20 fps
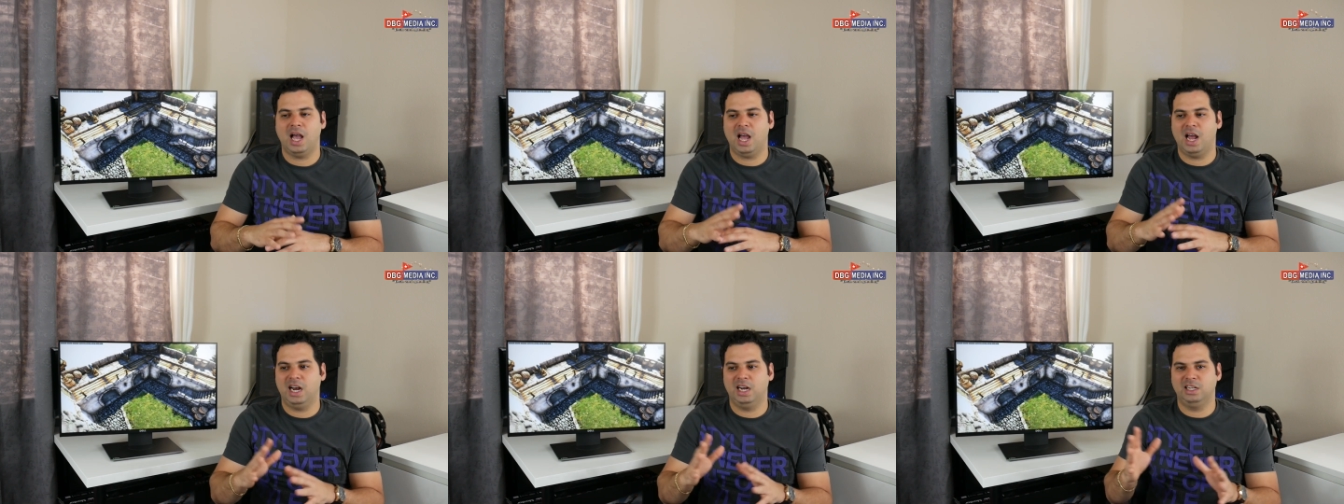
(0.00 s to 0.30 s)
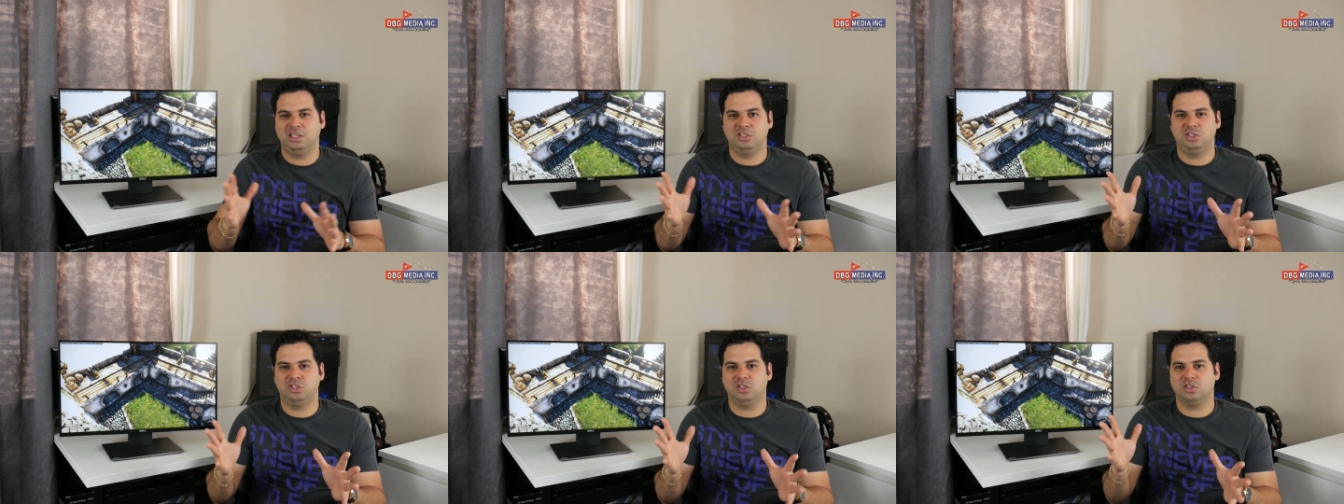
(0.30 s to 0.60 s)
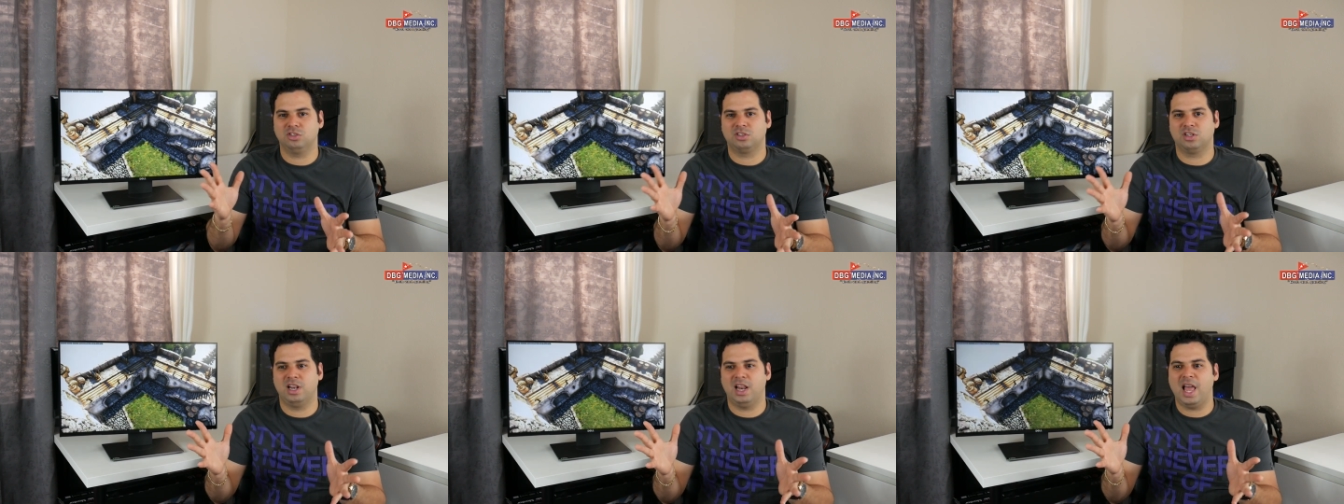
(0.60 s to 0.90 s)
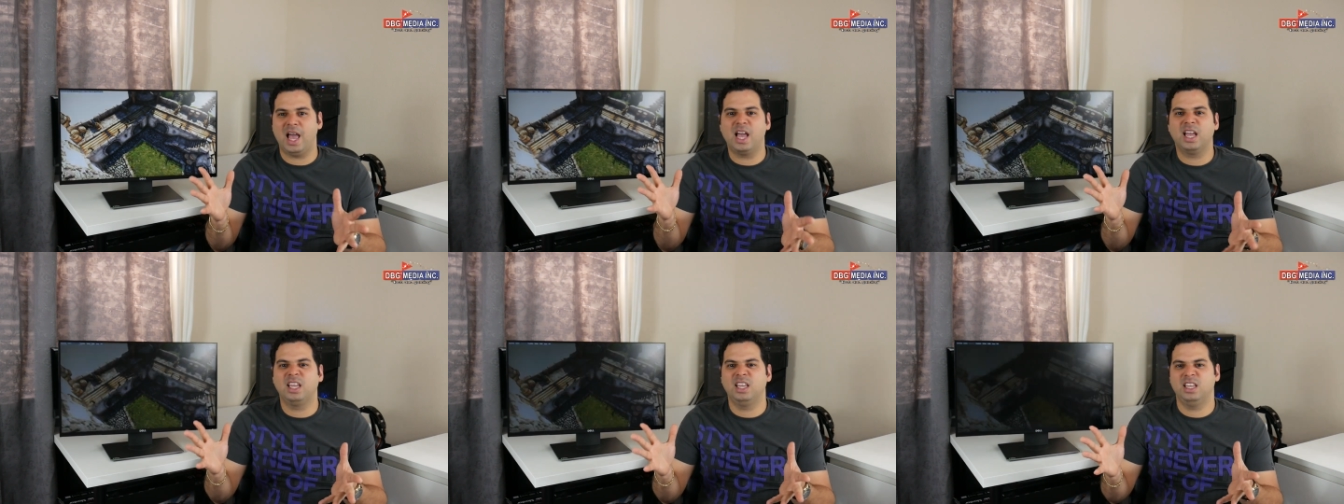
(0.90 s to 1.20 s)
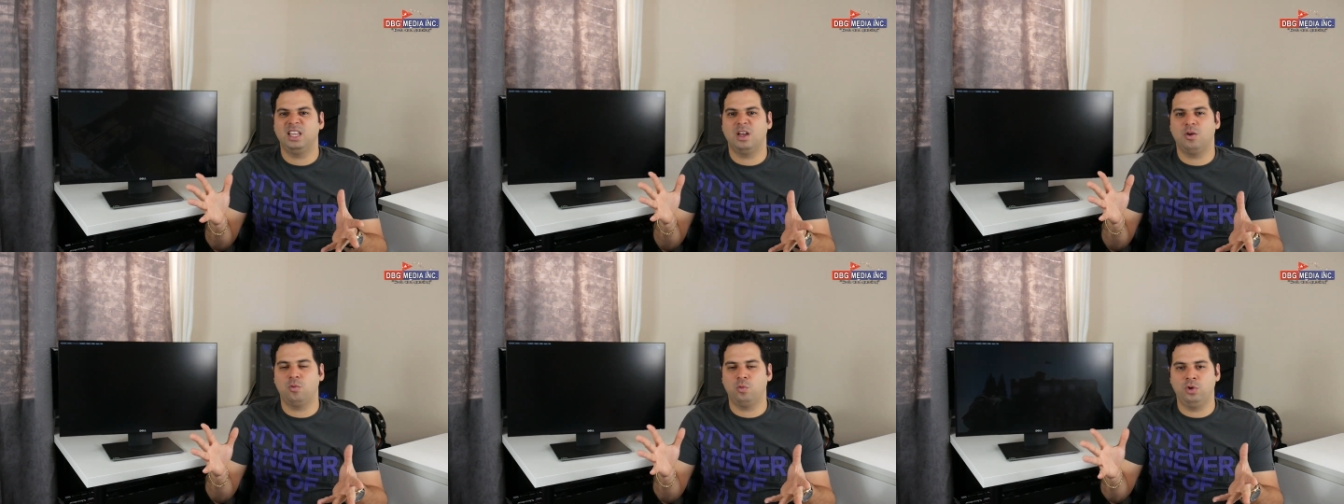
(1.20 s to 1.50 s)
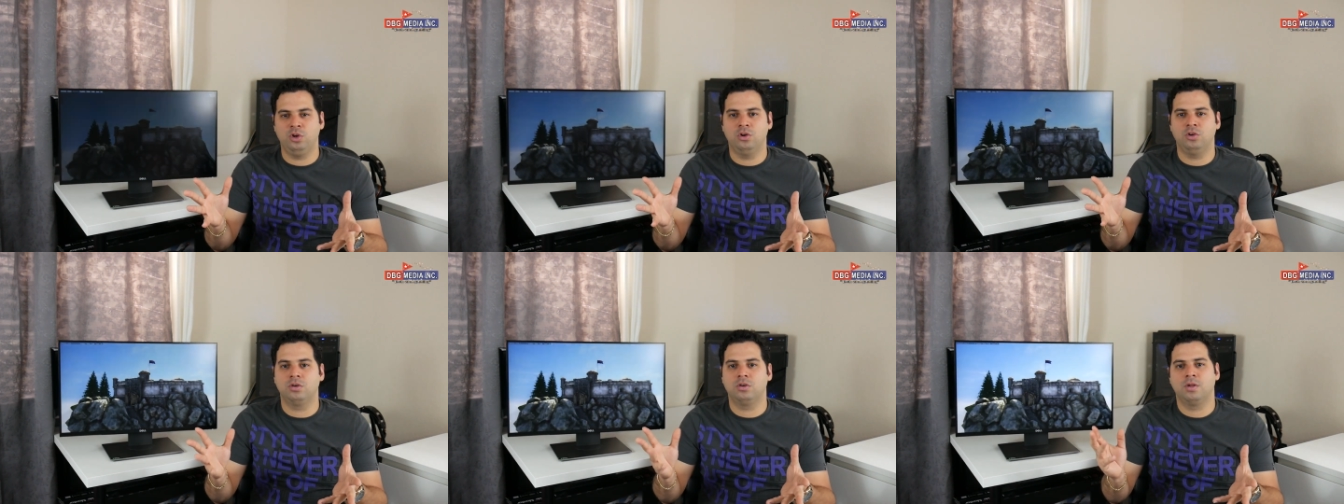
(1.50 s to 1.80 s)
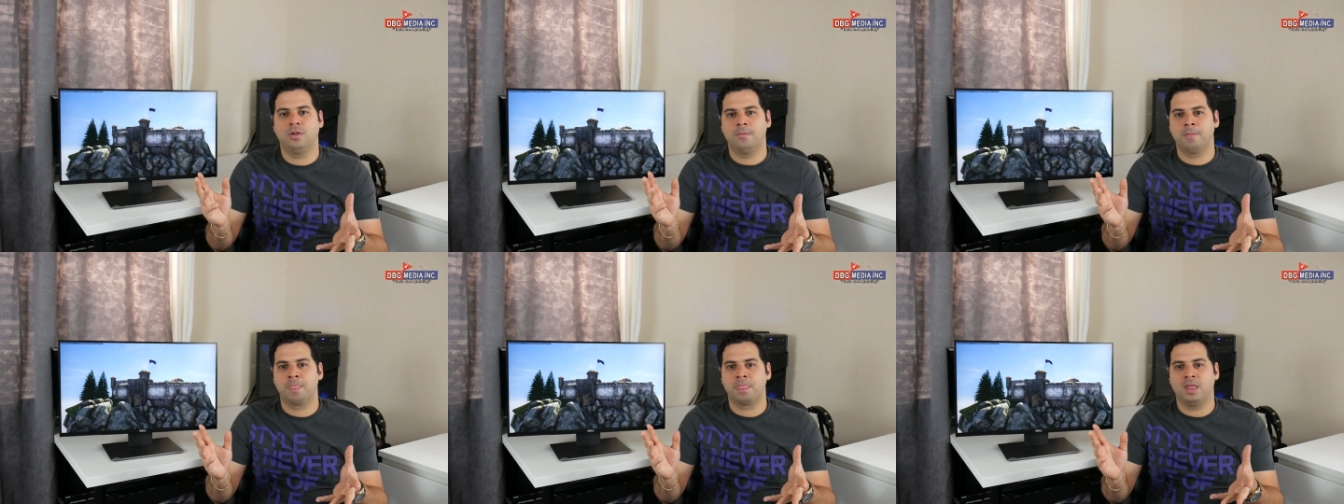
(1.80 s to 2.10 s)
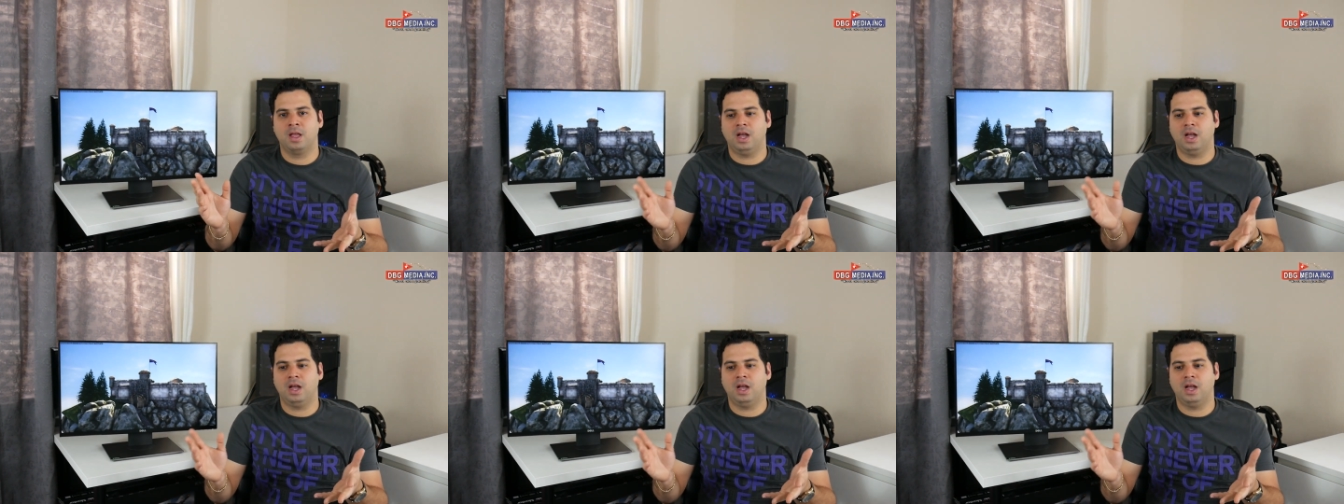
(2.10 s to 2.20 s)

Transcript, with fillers: and it's just laggy and weird.